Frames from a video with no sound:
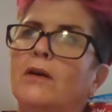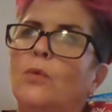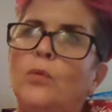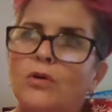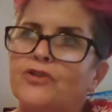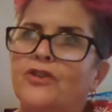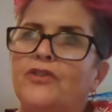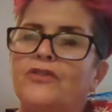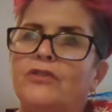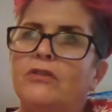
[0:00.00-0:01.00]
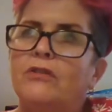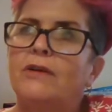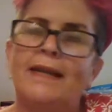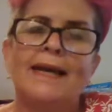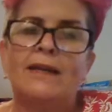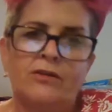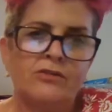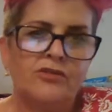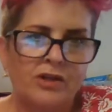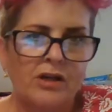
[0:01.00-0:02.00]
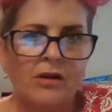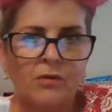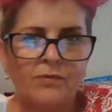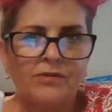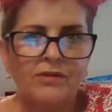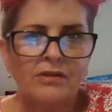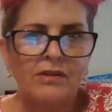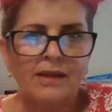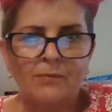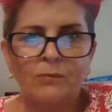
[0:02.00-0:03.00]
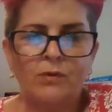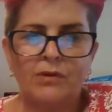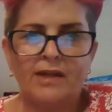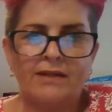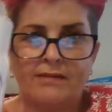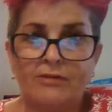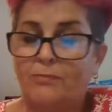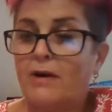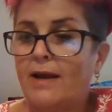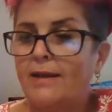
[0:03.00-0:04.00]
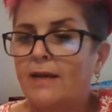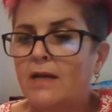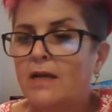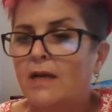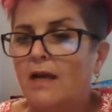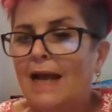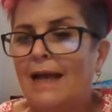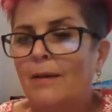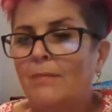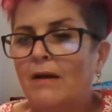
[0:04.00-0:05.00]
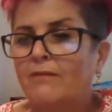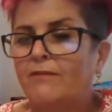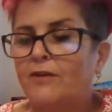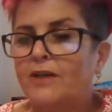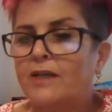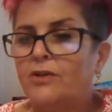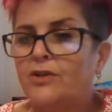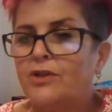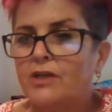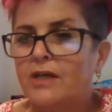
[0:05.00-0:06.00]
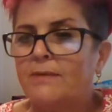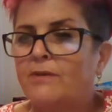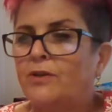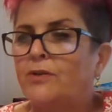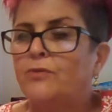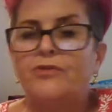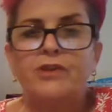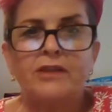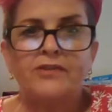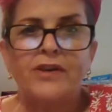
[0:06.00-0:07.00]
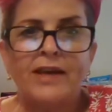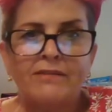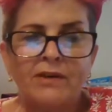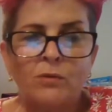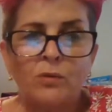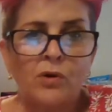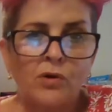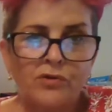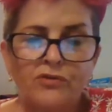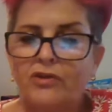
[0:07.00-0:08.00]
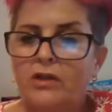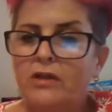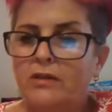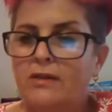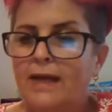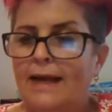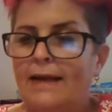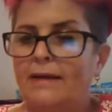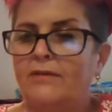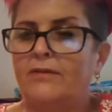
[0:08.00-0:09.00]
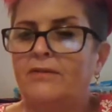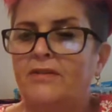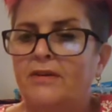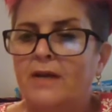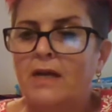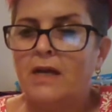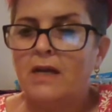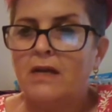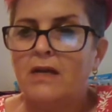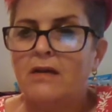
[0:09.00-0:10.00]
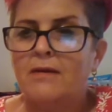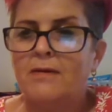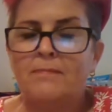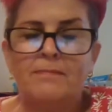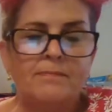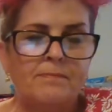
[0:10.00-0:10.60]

washes and irons your clothes in the spray. And for each time you use it, you're saving water and the